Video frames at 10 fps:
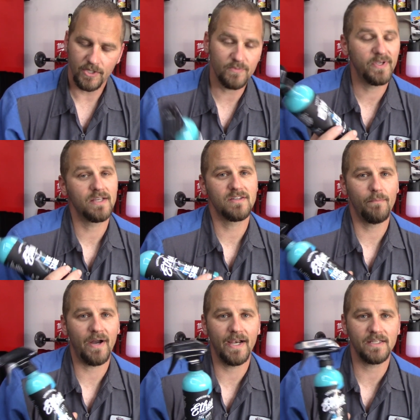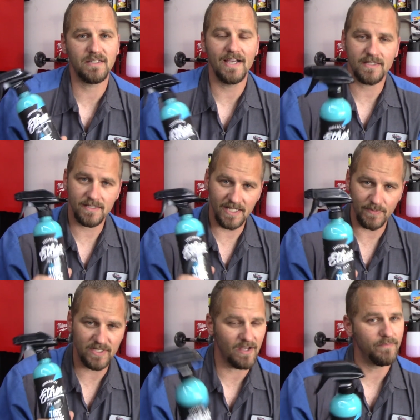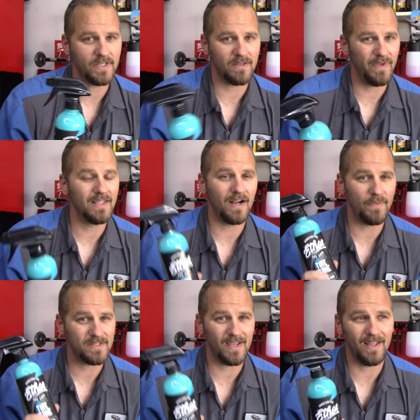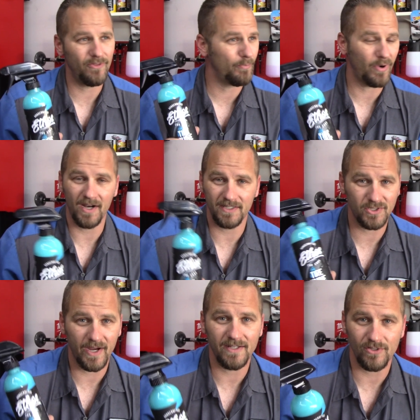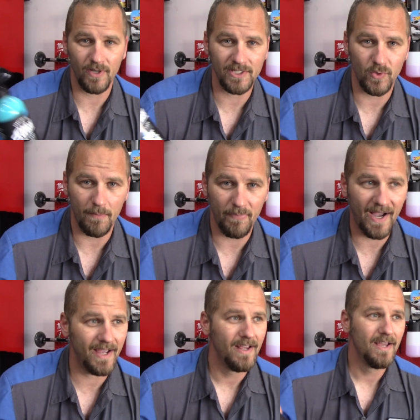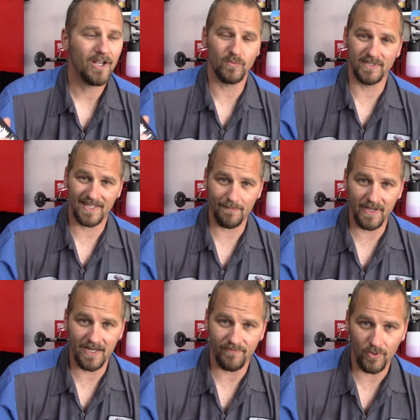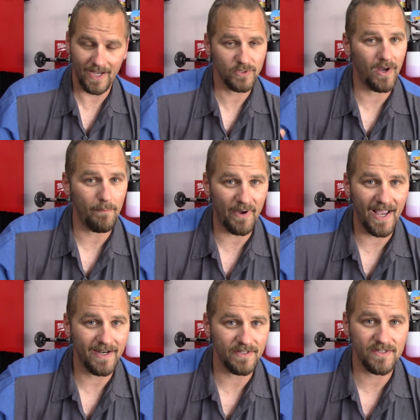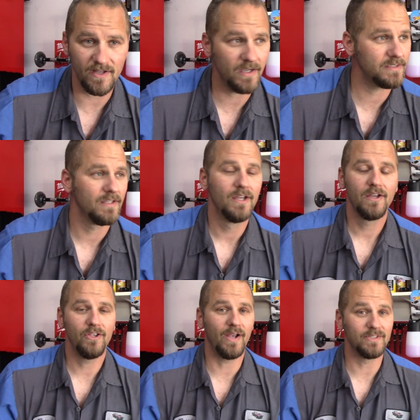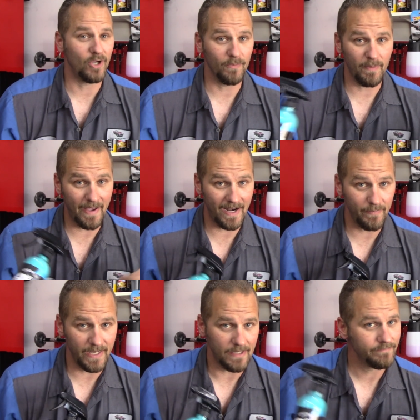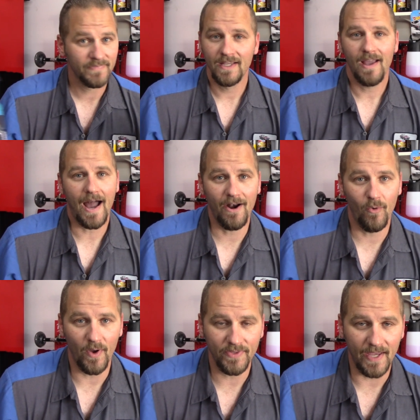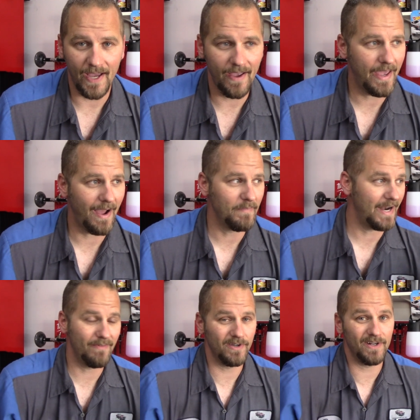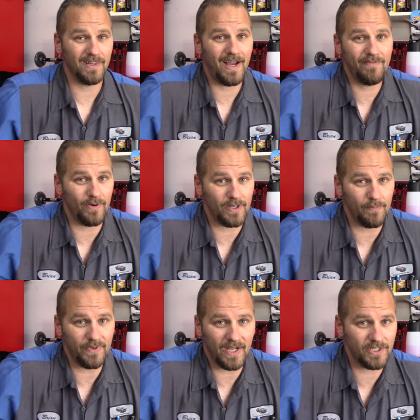Just because somebody is nice and sends me something doesn't mean that I'm gonna say their product is great so you guys go out and buy it. Because what's that mean if you guys go out and buy it and it sucks? You guys are all gonna be mad at me. I don't want that, and I'm not ever gonna lie for a company.